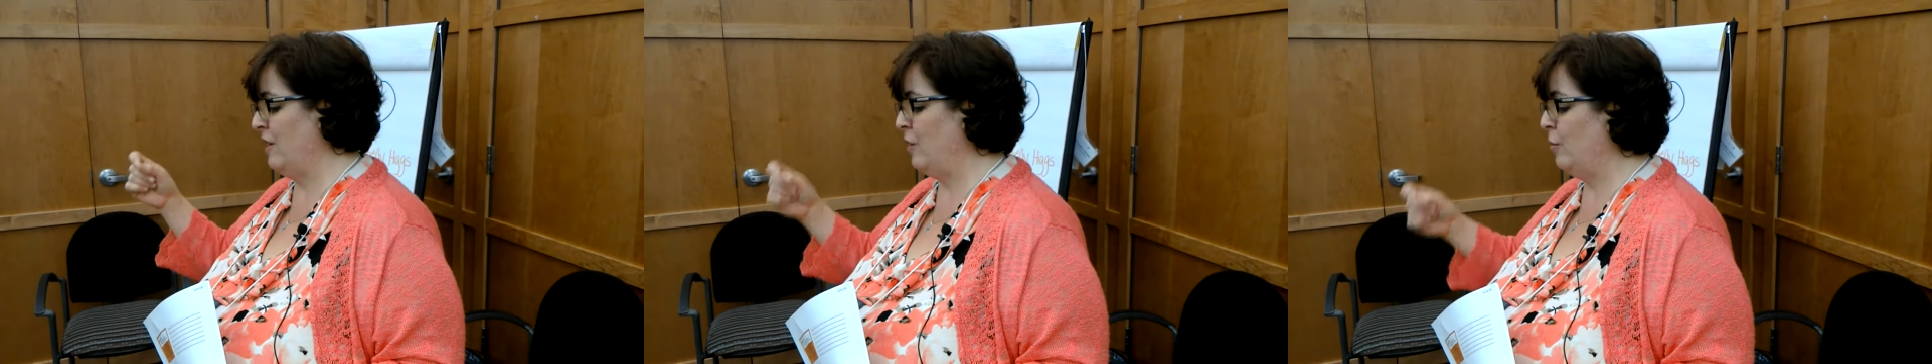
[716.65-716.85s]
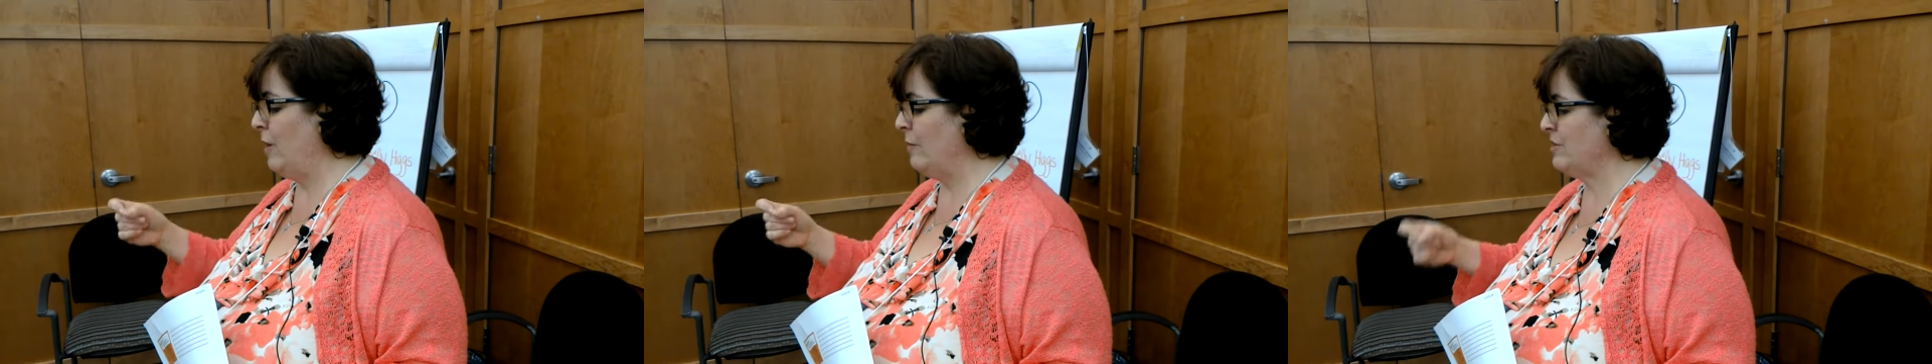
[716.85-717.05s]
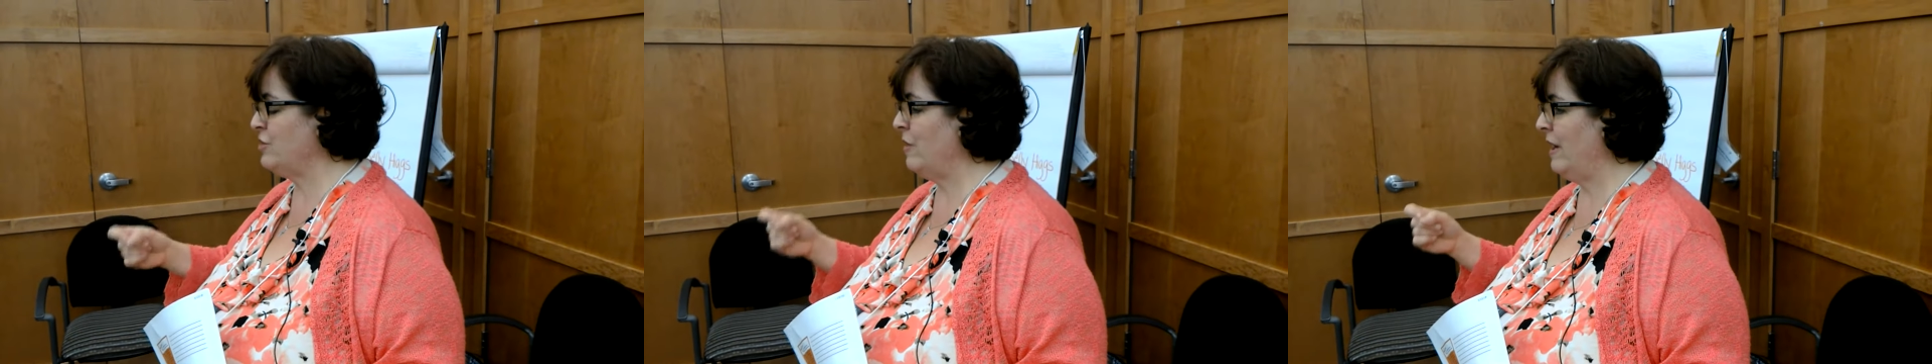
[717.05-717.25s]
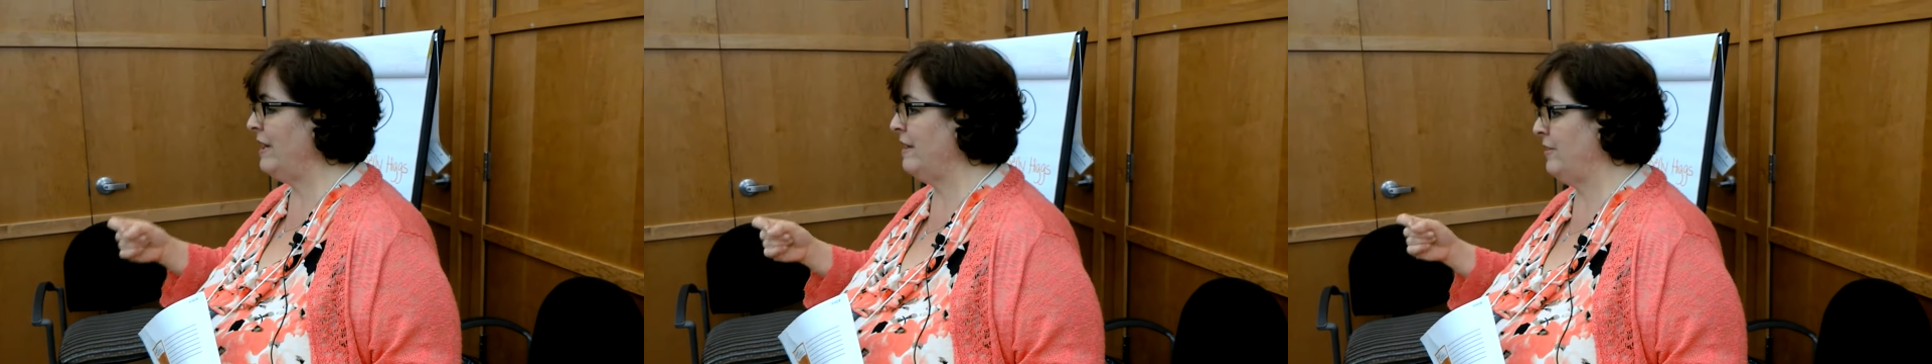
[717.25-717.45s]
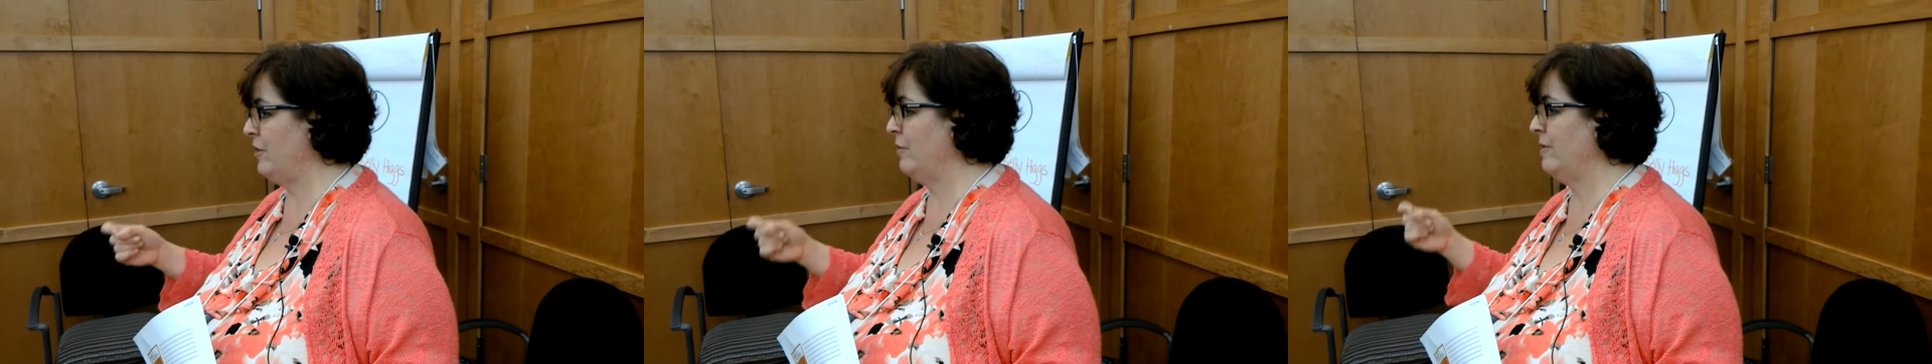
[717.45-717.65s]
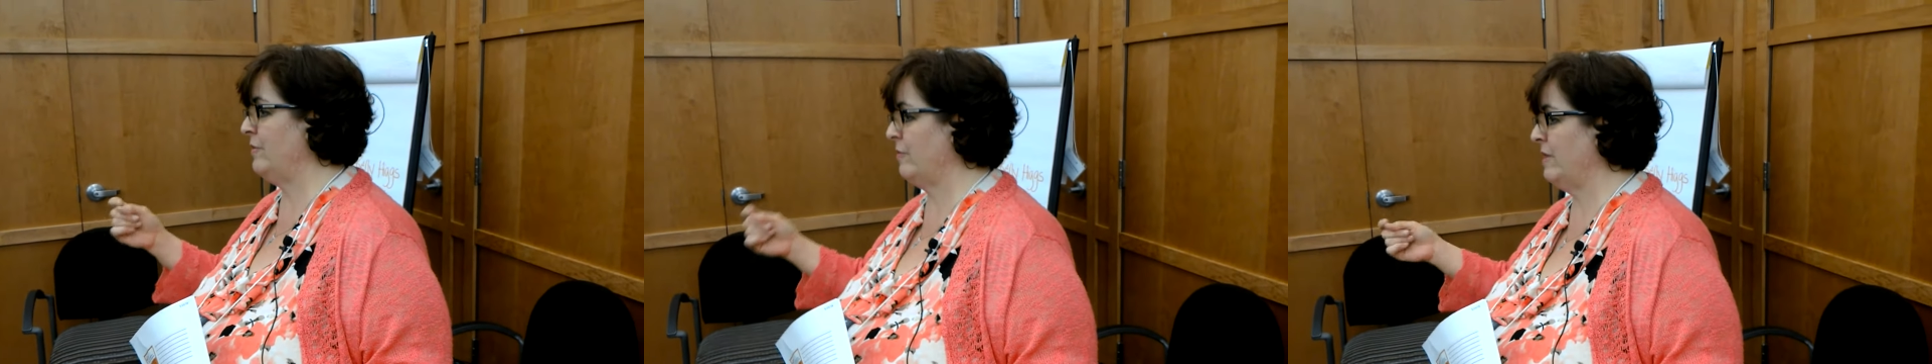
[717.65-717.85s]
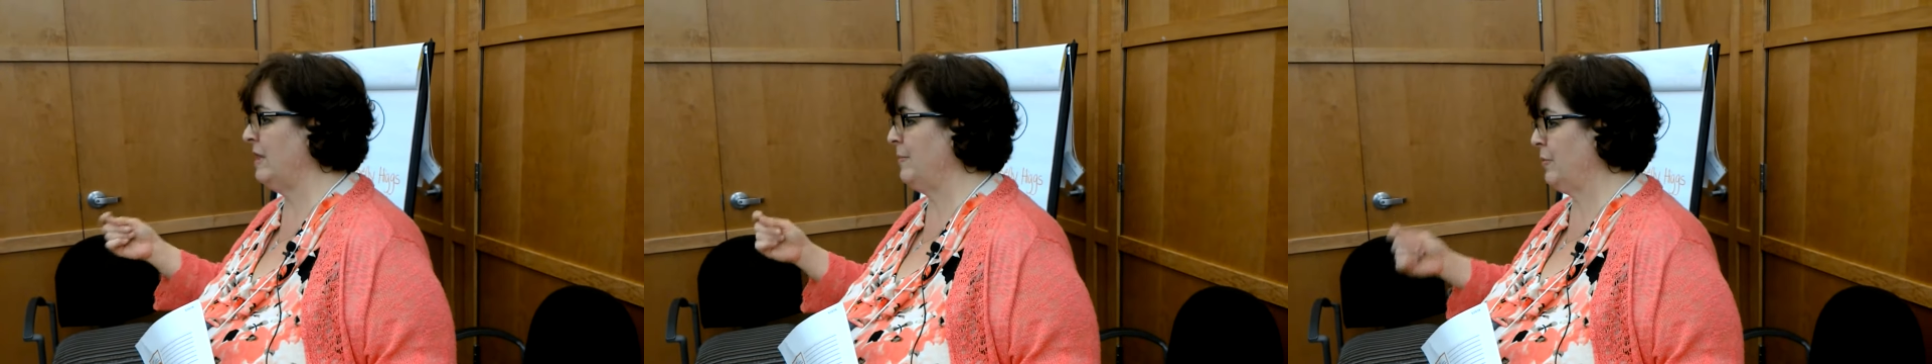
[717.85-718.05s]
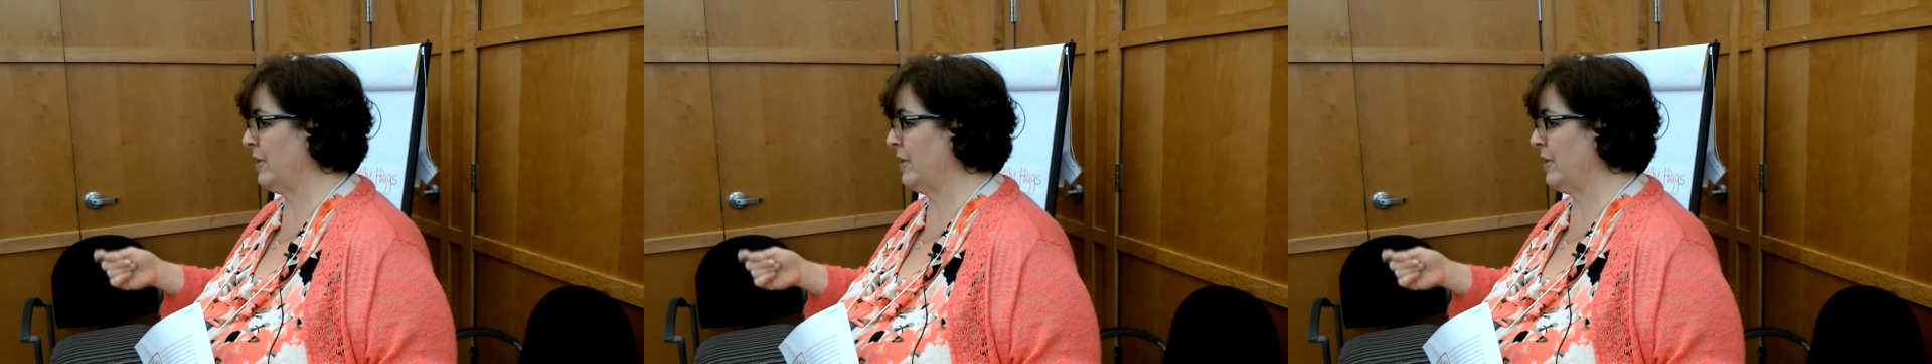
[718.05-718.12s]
you know, what we're trying to do is really